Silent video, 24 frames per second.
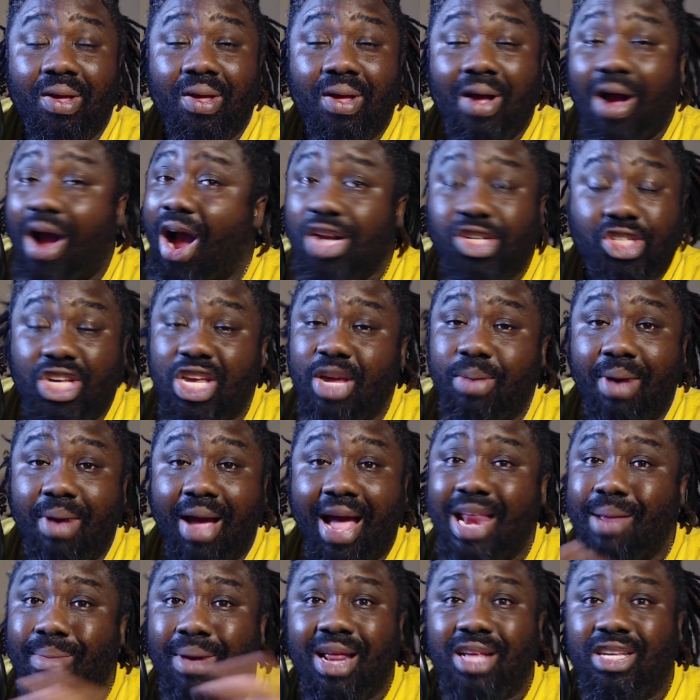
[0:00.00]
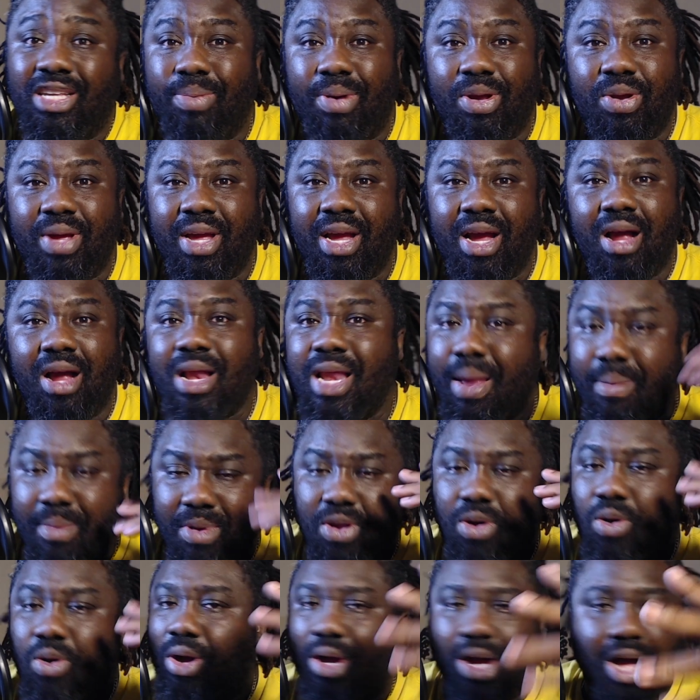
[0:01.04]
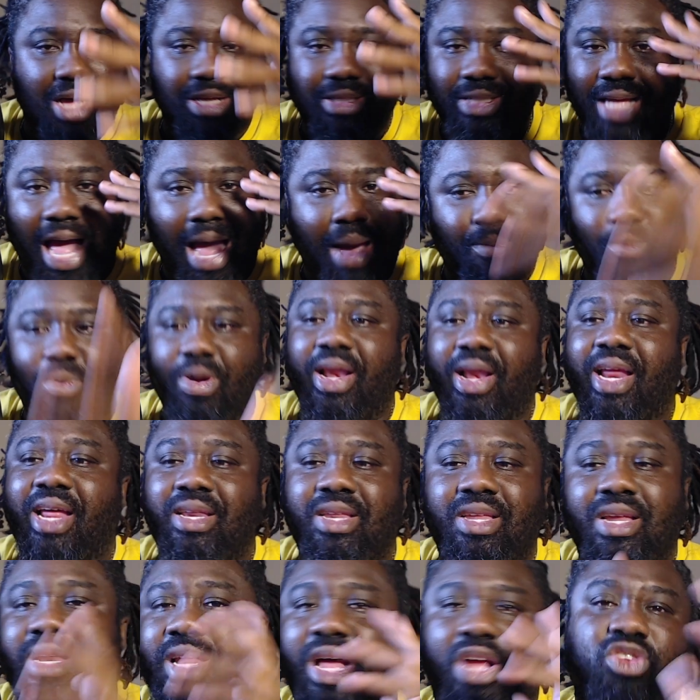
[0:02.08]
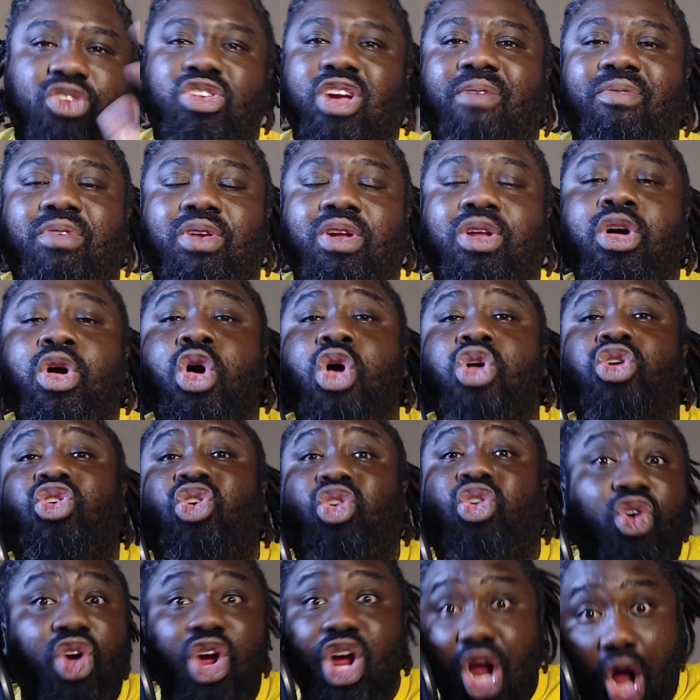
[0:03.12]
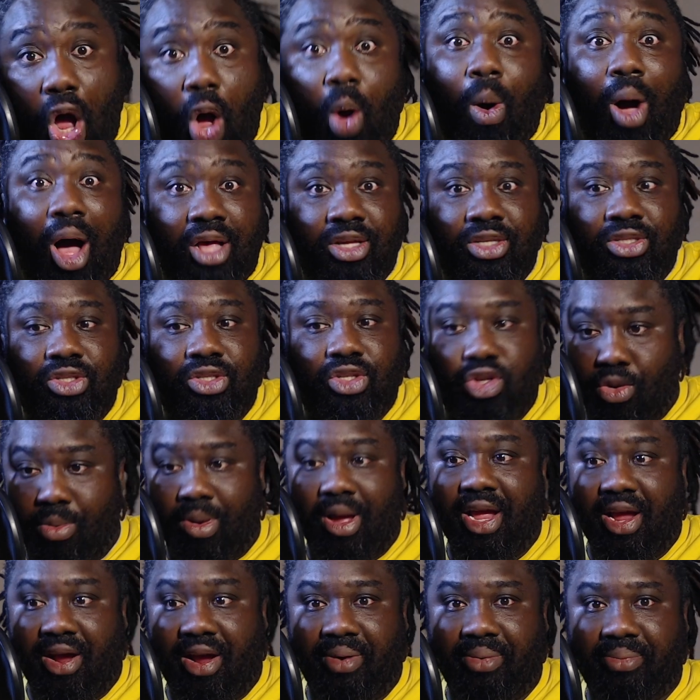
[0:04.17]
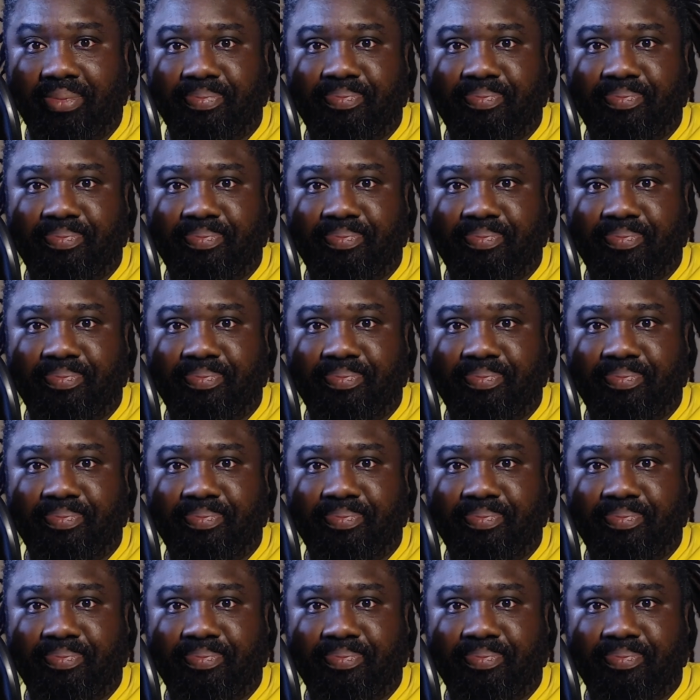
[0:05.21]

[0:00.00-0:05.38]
Or Chiba. Anybody in Chiba do here? Let me know, because I'm willing to not travel 3 hours to do my hair.